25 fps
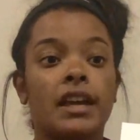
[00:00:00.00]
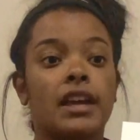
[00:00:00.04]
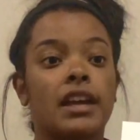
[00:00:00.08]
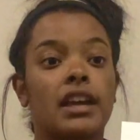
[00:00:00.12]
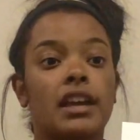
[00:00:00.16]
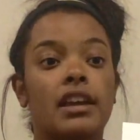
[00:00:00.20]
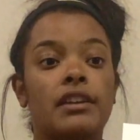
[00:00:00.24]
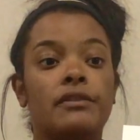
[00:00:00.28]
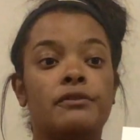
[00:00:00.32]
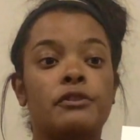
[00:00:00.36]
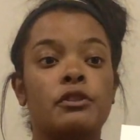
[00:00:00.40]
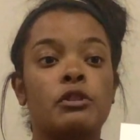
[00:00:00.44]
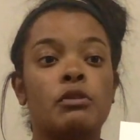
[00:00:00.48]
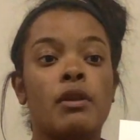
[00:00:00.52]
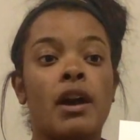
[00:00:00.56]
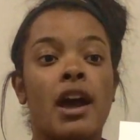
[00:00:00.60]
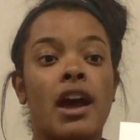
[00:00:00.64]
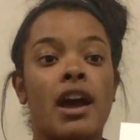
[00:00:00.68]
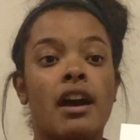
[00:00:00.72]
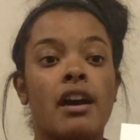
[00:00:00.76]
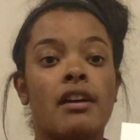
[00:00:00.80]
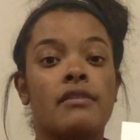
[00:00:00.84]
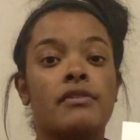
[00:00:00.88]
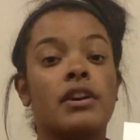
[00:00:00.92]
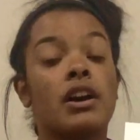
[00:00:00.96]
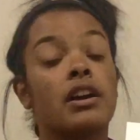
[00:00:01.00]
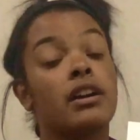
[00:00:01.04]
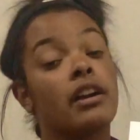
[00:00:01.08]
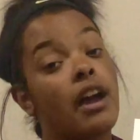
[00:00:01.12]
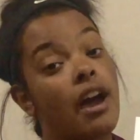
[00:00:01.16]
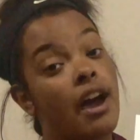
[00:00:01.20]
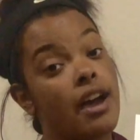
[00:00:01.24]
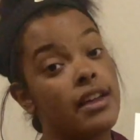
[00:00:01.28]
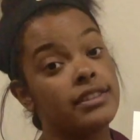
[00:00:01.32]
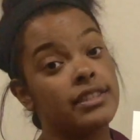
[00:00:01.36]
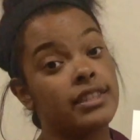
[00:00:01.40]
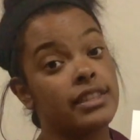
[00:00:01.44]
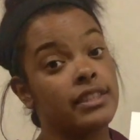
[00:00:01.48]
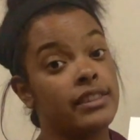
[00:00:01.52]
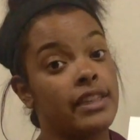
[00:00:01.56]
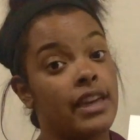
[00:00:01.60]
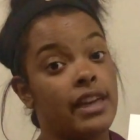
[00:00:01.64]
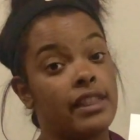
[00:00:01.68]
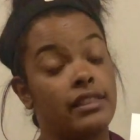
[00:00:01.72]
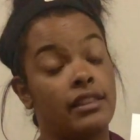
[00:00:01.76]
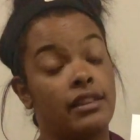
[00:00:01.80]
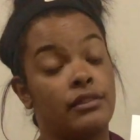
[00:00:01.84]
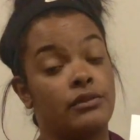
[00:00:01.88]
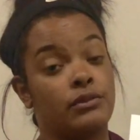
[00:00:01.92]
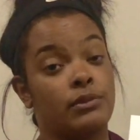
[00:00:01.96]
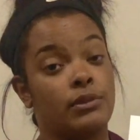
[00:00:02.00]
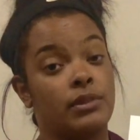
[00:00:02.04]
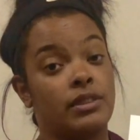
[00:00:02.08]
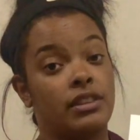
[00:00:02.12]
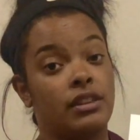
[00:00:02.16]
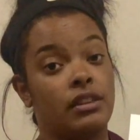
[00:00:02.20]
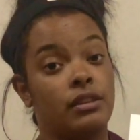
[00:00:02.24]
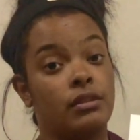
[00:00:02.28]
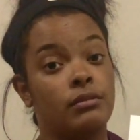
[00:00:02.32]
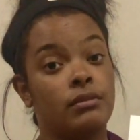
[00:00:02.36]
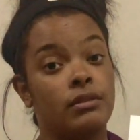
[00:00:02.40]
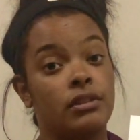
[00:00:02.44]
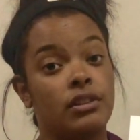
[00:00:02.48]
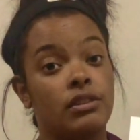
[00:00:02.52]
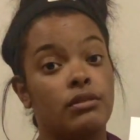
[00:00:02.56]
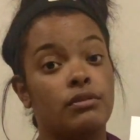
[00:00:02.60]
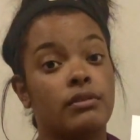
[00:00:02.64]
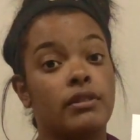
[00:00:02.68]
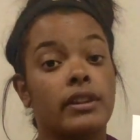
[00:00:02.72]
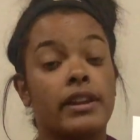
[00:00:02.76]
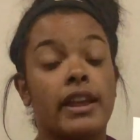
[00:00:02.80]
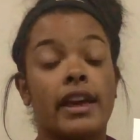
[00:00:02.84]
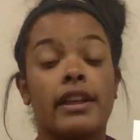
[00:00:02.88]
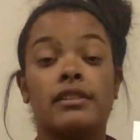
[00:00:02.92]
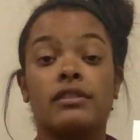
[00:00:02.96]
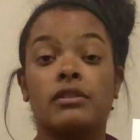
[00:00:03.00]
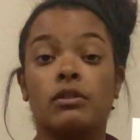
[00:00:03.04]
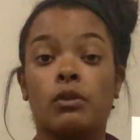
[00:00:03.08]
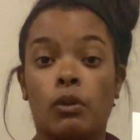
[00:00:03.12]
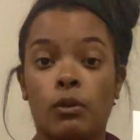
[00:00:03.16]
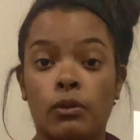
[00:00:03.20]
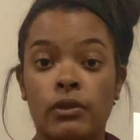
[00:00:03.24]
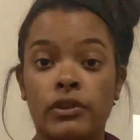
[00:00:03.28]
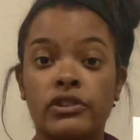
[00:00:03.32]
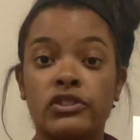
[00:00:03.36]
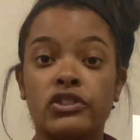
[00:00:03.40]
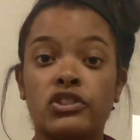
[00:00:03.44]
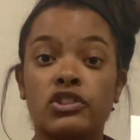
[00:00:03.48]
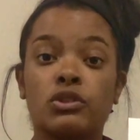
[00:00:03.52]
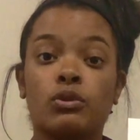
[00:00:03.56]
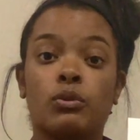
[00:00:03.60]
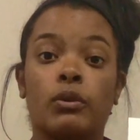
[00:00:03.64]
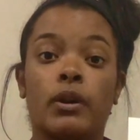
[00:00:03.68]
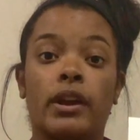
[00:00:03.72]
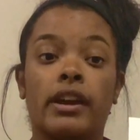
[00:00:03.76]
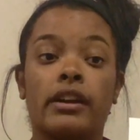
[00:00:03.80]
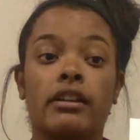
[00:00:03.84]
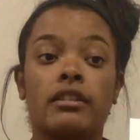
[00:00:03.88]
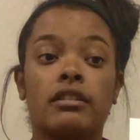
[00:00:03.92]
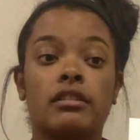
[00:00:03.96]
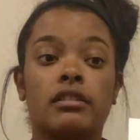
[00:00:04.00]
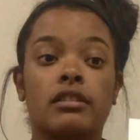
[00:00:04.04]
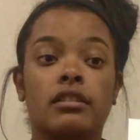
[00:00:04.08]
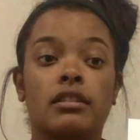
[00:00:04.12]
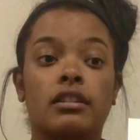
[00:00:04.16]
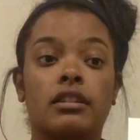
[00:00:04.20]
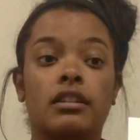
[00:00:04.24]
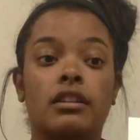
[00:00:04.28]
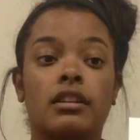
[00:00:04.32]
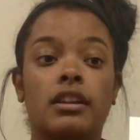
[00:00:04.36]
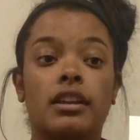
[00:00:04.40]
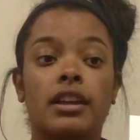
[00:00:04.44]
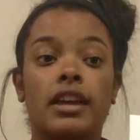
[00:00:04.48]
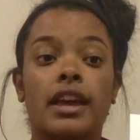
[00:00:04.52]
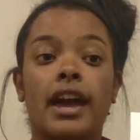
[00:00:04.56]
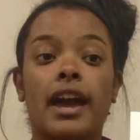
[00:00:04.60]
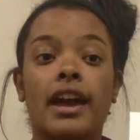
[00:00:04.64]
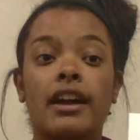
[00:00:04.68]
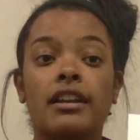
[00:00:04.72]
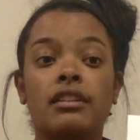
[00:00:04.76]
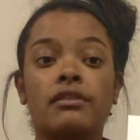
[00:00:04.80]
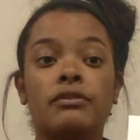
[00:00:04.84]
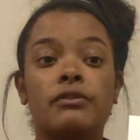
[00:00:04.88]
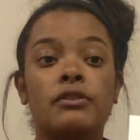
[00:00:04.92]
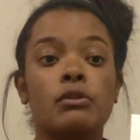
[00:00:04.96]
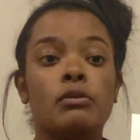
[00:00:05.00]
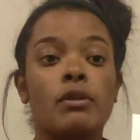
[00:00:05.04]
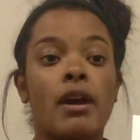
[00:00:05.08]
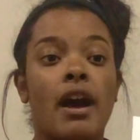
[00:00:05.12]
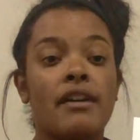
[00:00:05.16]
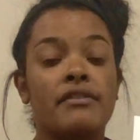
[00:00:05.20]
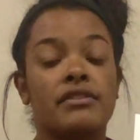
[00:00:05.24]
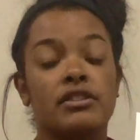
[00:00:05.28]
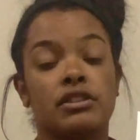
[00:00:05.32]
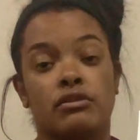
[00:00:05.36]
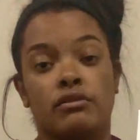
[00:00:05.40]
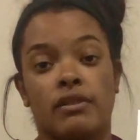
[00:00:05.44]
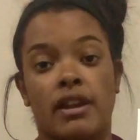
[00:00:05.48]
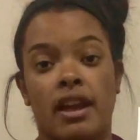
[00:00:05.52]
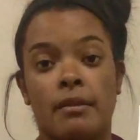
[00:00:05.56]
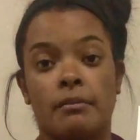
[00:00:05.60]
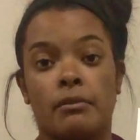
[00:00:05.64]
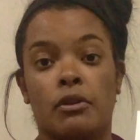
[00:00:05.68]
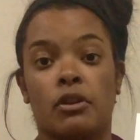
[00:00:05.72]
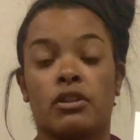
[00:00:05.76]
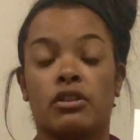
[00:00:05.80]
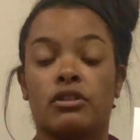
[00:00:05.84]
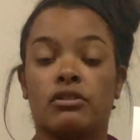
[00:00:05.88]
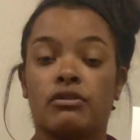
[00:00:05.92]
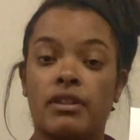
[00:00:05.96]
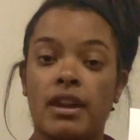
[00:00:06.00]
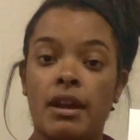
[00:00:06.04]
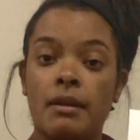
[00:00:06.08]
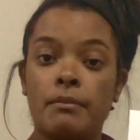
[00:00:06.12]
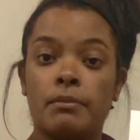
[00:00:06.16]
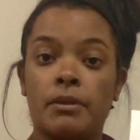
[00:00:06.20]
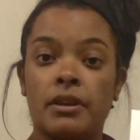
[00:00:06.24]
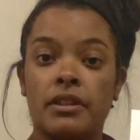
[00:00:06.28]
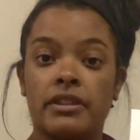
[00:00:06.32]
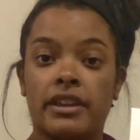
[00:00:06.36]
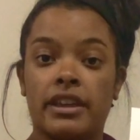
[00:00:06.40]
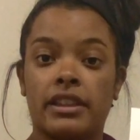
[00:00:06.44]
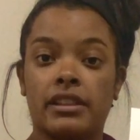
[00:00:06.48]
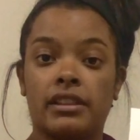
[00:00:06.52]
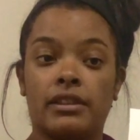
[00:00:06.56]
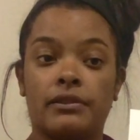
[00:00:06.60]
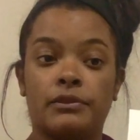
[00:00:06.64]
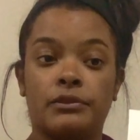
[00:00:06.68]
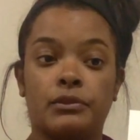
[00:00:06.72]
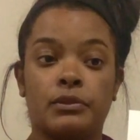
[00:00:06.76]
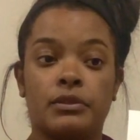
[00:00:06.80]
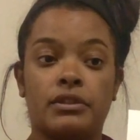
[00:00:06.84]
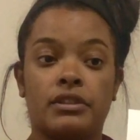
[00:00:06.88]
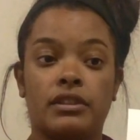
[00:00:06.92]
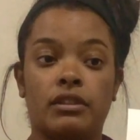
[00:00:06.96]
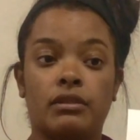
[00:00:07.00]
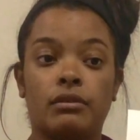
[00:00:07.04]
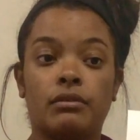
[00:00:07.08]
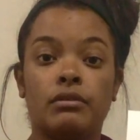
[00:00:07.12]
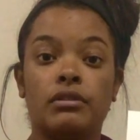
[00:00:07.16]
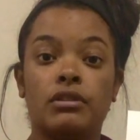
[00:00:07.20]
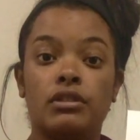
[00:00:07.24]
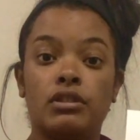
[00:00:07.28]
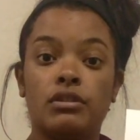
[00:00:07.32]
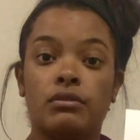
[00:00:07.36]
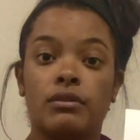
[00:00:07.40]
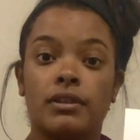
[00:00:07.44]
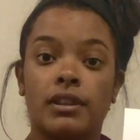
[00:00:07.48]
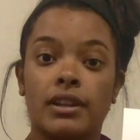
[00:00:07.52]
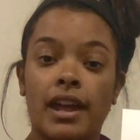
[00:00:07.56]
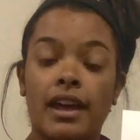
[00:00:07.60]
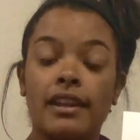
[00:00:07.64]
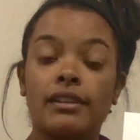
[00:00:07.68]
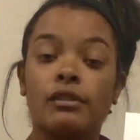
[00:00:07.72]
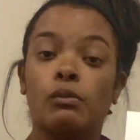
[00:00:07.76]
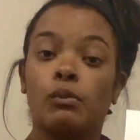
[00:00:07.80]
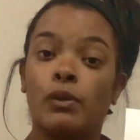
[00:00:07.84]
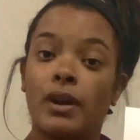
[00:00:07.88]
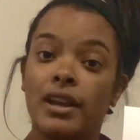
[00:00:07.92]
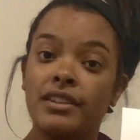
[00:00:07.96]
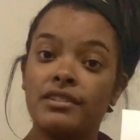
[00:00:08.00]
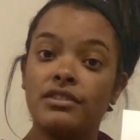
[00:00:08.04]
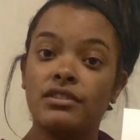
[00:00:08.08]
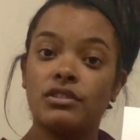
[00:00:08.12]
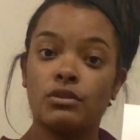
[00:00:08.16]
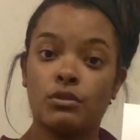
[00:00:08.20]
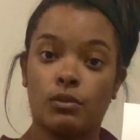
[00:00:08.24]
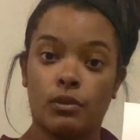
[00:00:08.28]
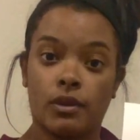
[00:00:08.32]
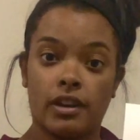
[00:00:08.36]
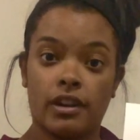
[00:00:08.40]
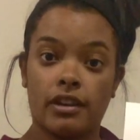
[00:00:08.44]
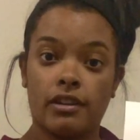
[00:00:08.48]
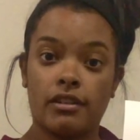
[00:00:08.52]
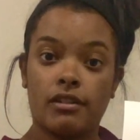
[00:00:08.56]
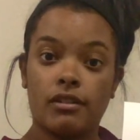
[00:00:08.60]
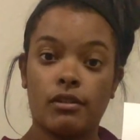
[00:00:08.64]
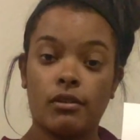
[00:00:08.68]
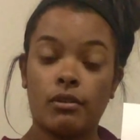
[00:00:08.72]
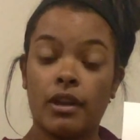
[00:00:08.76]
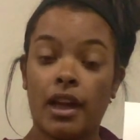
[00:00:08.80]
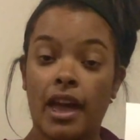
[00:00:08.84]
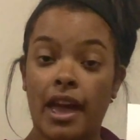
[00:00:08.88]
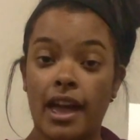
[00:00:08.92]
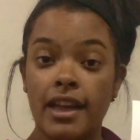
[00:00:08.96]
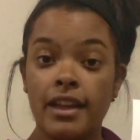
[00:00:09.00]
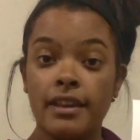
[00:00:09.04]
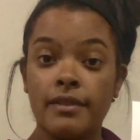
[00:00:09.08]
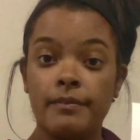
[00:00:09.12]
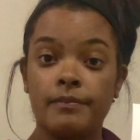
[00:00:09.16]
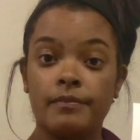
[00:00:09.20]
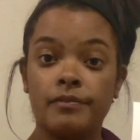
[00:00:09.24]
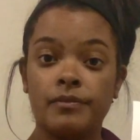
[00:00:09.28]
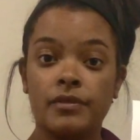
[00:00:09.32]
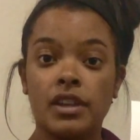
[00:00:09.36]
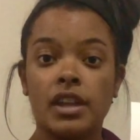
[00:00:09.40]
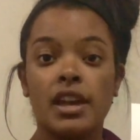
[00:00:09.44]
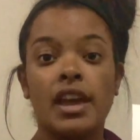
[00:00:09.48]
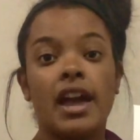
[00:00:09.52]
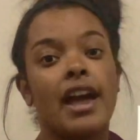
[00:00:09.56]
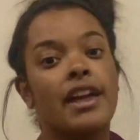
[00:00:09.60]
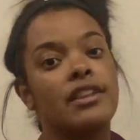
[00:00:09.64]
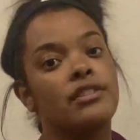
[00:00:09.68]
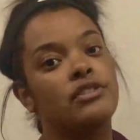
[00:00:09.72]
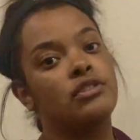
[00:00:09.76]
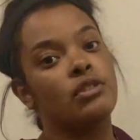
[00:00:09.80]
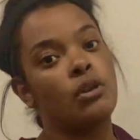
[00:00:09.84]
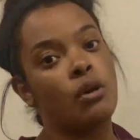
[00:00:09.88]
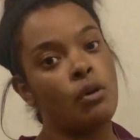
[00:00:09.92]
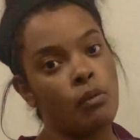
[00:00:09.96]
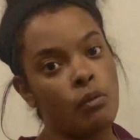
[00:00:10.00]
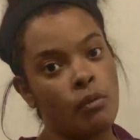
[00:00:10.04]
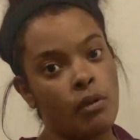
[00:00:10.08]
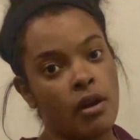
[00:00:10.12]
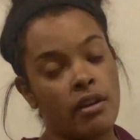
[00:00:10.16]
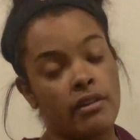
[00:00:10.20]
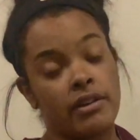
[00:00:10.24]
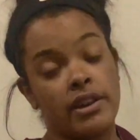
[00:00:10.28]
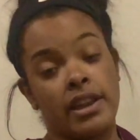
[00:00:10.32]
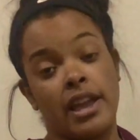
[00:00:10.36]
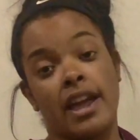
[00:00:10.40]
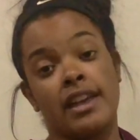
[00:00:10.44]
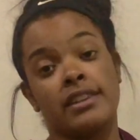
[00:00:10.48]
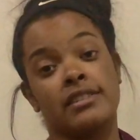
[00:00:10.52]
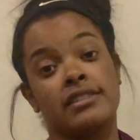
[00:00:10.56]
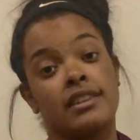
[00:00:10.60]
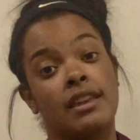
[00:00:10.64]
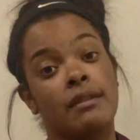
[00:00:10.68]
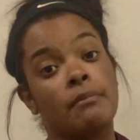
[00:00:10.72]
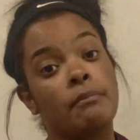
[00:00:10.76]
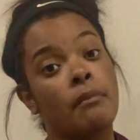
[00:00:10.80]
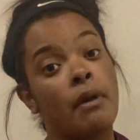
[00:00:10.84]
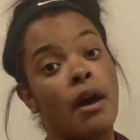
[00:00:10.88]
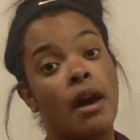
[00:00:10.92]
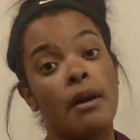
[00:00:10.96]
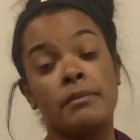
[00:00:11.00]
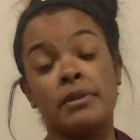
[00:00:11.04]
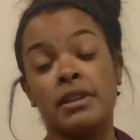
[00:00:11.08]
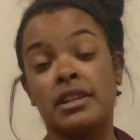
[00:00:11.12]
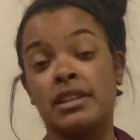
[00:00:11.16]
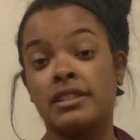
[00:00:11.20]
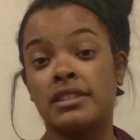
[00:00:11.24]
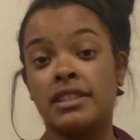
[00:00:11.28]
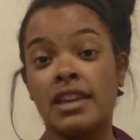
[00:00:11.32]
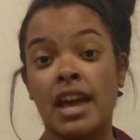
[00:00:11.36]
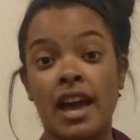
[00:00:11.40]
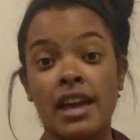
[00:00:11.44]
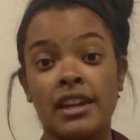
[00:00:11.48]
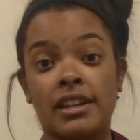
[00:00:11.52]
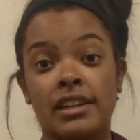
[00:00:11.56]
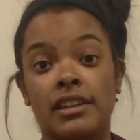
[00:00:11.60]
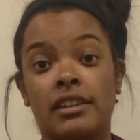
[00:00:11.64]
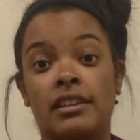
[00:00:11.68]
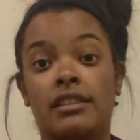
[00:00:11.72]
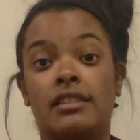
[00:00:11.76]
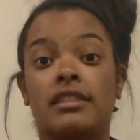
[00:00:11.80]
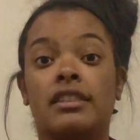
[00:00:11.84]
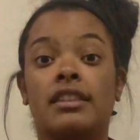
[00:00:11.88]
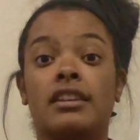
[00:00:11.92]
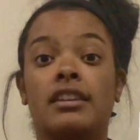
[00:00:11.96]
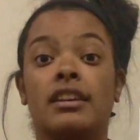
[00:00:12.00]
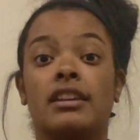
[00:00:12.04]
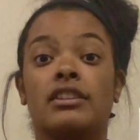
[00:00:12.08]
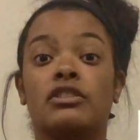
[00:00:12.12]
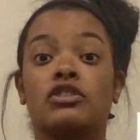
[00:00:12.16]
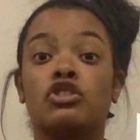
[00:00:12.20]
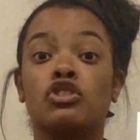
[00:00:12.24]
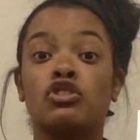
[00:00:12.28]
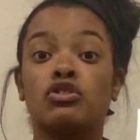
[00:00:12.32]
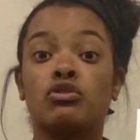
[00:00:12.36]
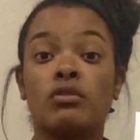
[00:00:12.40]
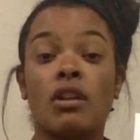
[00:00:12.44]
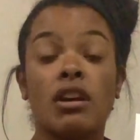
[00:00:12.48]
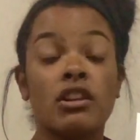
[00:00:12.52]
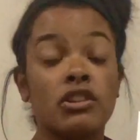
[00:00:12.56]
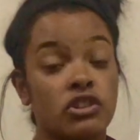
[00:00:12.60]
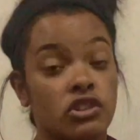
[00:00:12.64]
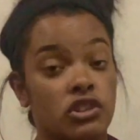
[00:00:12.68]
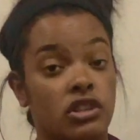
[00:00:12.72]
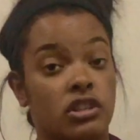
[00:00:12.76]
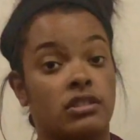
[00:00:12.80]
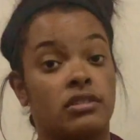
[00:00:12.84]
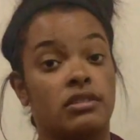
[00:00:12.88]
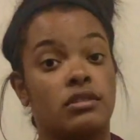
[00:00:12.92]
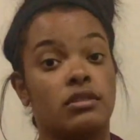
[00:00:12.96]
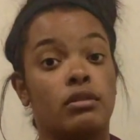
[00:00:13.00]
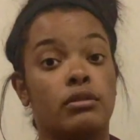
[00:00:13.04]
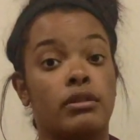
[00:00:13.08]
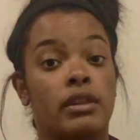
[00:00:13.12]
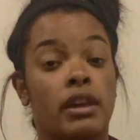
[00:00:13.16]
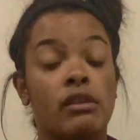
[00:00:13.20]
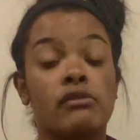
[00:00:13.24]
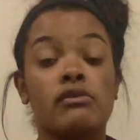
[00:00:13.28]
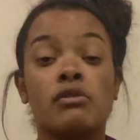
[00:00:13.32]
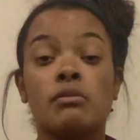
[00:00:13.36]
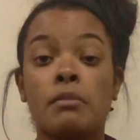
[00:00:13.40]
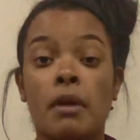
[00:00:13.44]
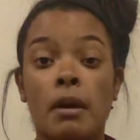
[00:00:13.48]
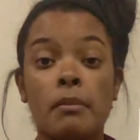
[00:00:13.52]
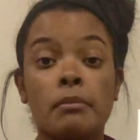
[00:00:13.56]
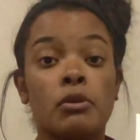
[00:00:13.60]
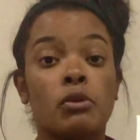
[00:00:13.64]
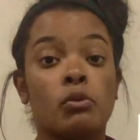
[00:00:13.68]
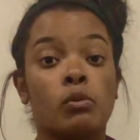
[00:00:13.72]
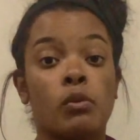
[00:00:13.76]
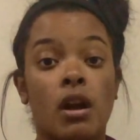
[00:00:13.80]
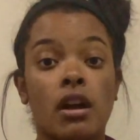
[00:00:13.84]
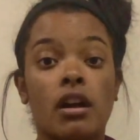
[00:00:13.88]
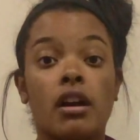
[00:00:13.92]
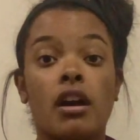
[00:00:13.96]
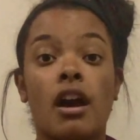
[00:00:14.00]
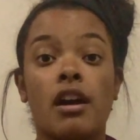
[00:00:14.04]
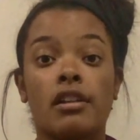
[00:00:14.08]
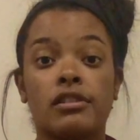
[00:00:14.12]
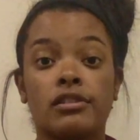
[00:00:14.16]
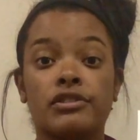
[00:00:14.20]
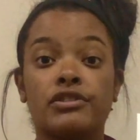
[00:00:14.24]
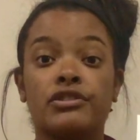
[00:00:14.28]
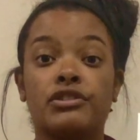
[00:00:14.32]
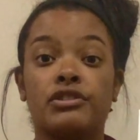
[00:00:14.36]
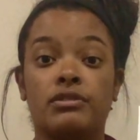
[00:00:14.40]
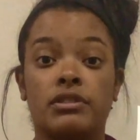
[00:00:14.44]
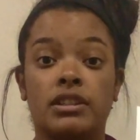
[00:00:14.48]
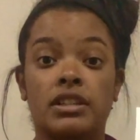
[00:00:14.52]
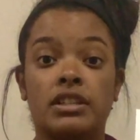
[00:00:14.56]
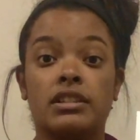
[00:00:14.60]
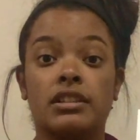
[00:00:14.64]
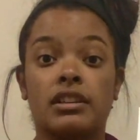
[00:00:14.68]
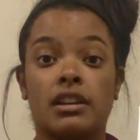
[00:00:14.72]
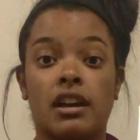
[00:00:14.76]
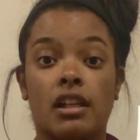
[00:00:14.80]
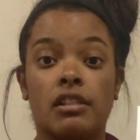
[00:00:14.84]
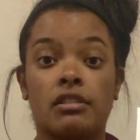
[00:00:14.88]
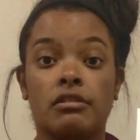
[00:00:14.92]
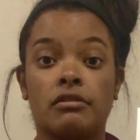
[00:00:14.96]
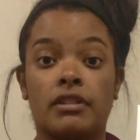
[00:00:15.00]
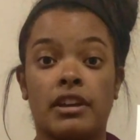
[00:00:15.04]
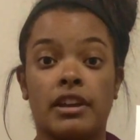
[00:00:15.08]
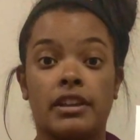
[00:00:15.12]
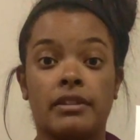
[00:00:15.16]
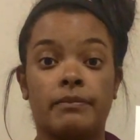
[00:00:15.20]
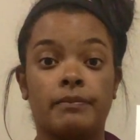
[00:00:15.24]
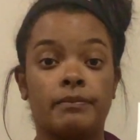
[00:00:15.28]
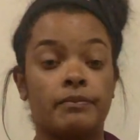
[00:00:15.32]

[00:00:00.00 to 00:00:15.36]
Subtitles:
If you have a cousin that lives with you, you can add an orange square. And if you have a grandma or grandpa that lives with you, you can add a white square, okay? And don't worry, I sent mommy and daddy the instructions so they'll remember what colors you need to color in.